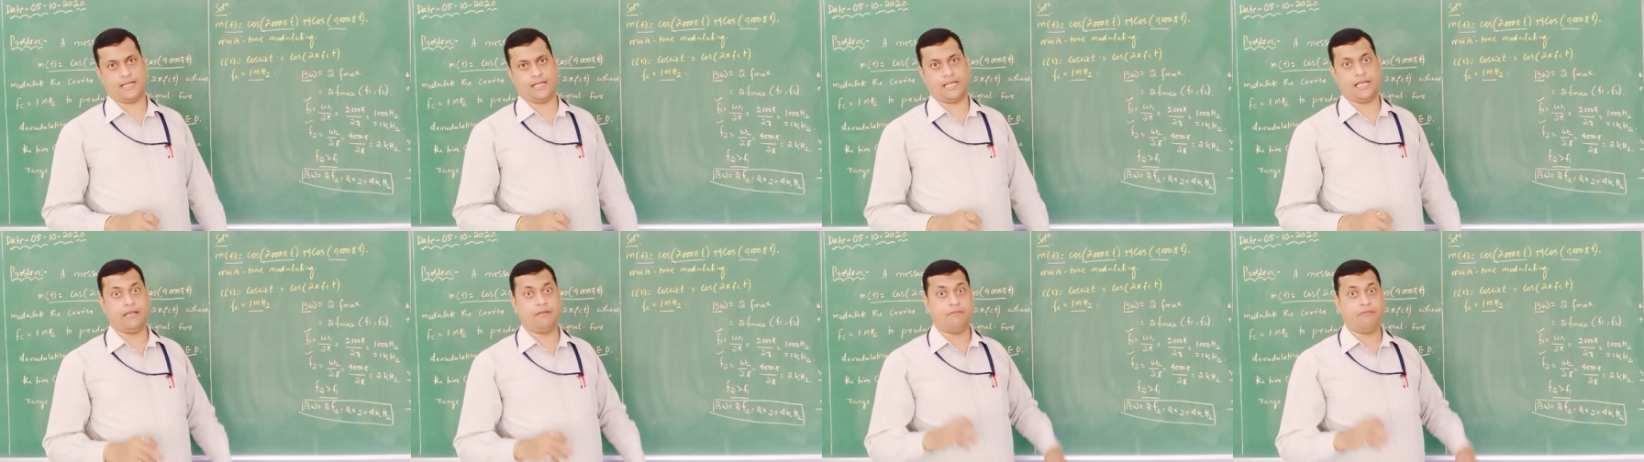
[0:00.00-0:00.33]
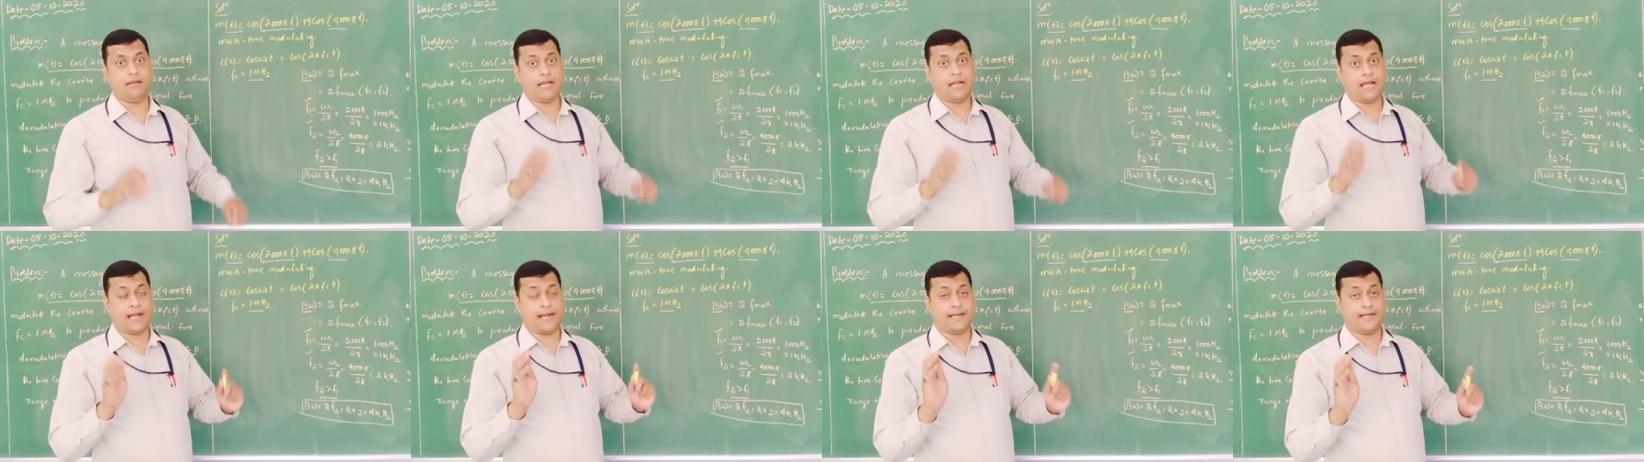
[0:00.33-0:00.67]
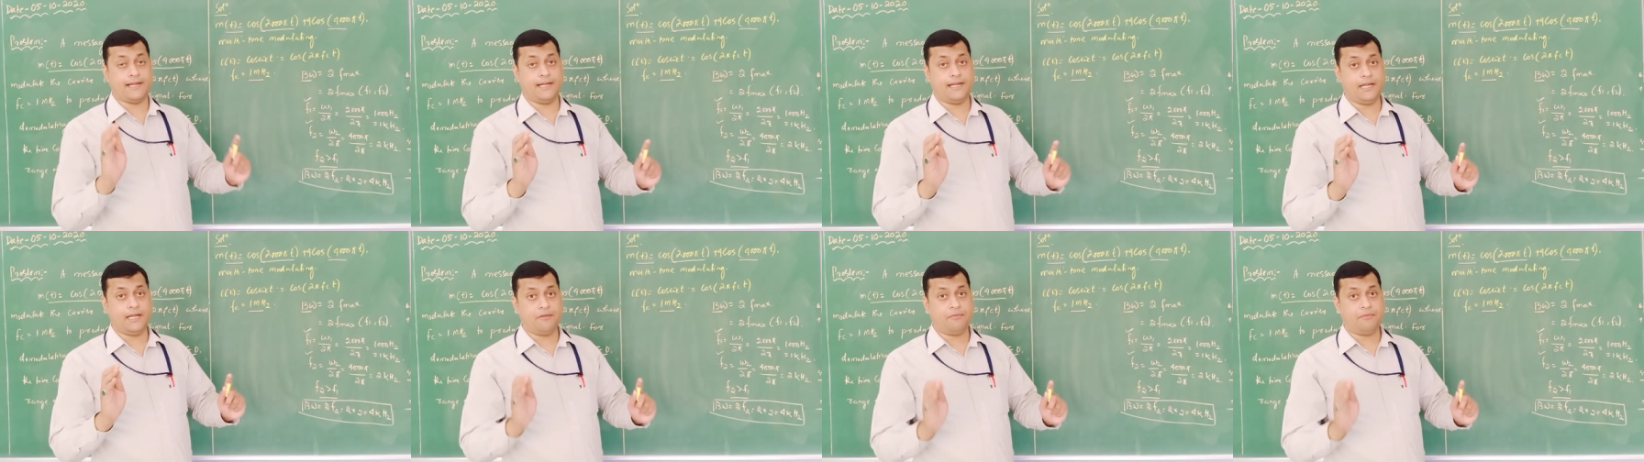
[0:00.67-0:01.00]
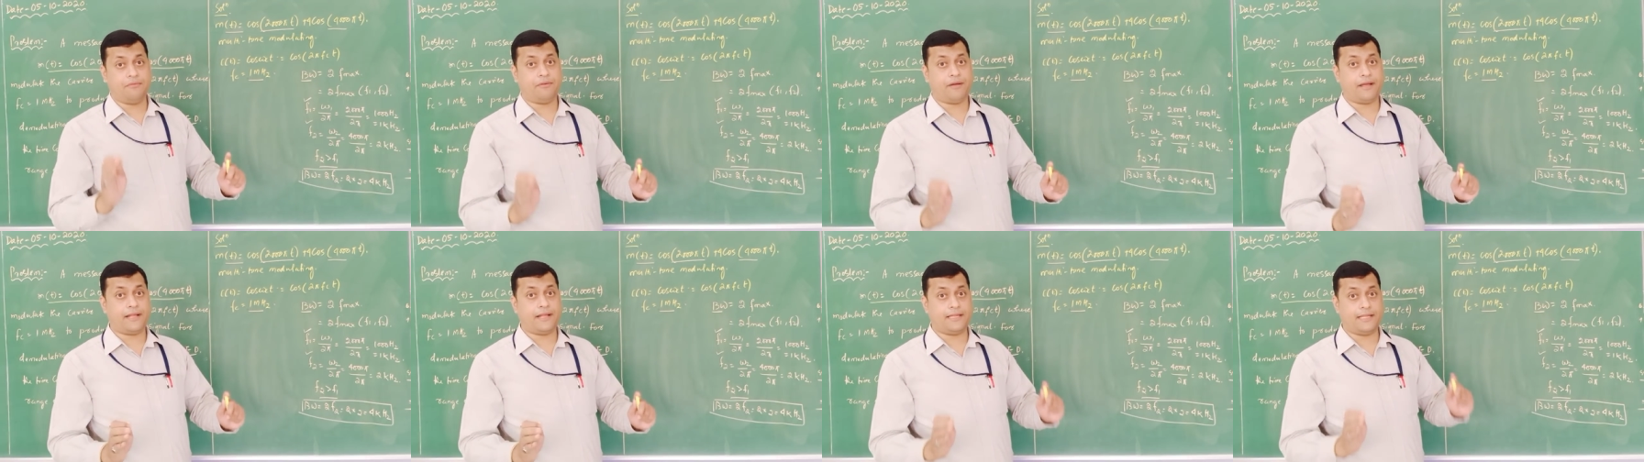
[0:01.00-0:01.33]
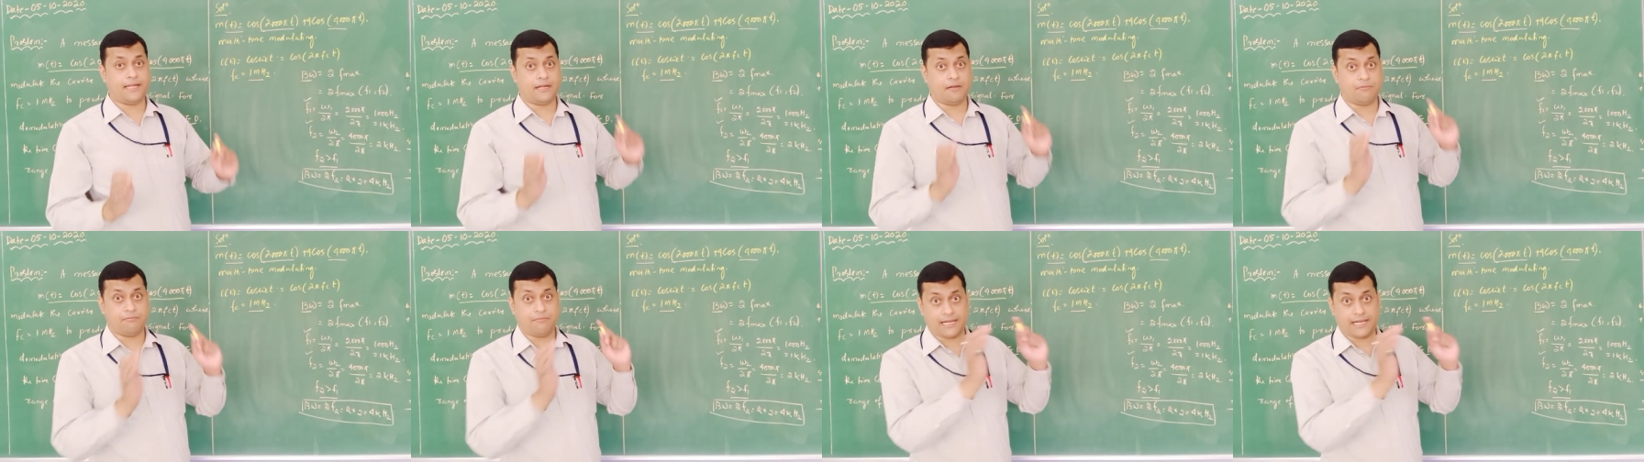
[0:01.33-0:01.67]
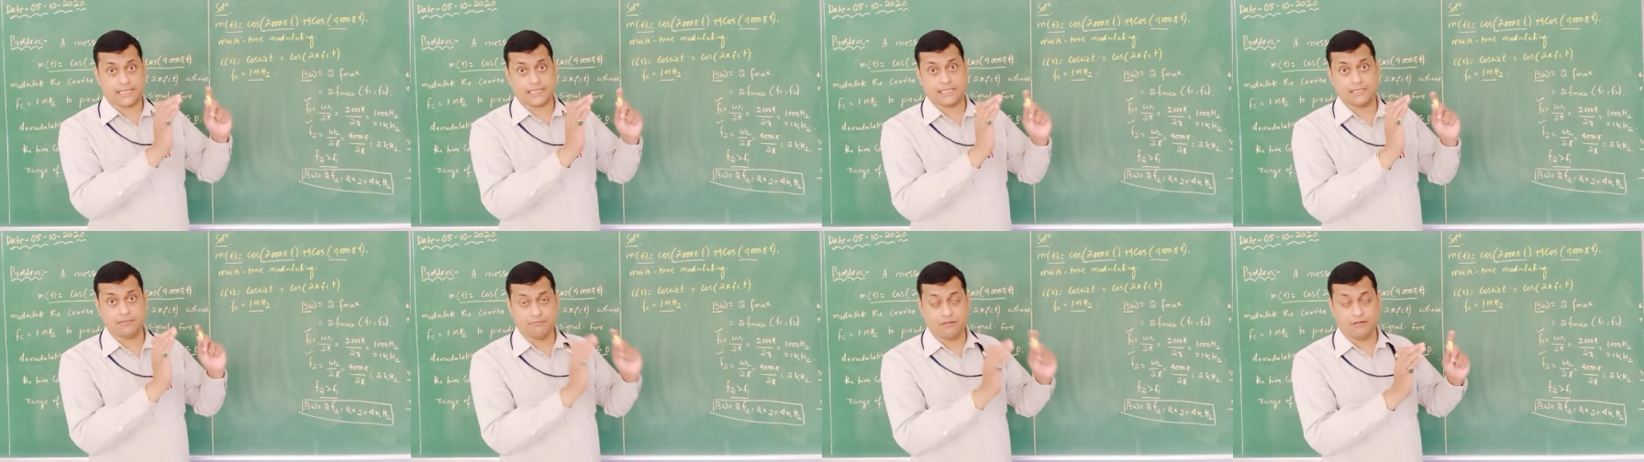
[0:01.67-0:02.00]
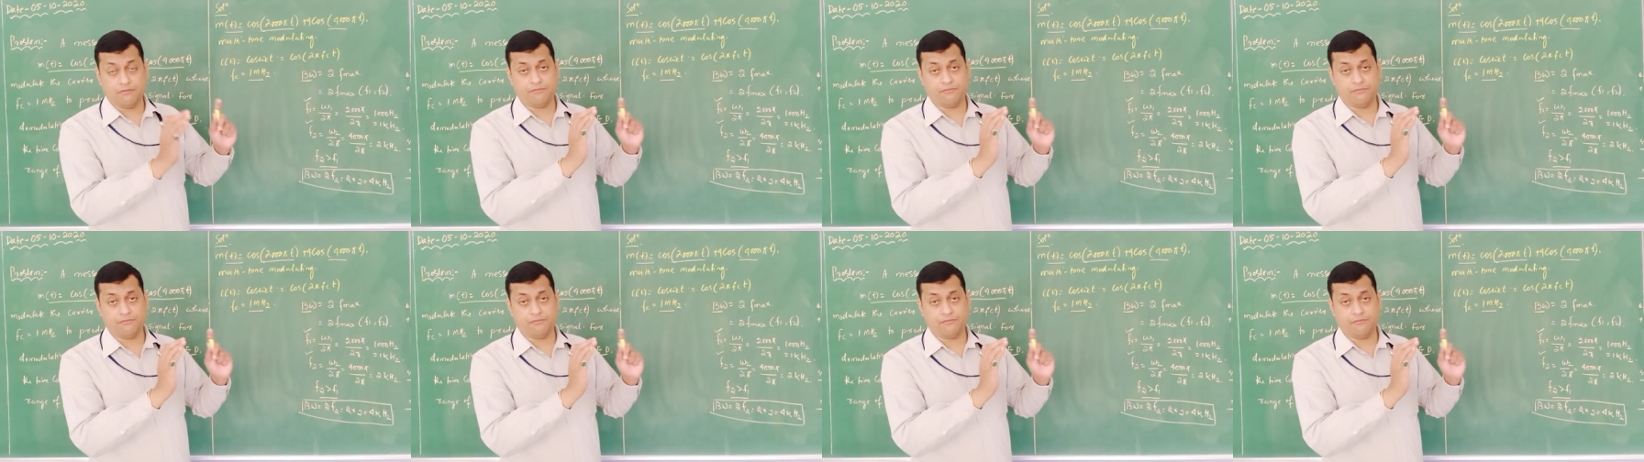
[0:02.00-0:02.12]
He will identify that maximum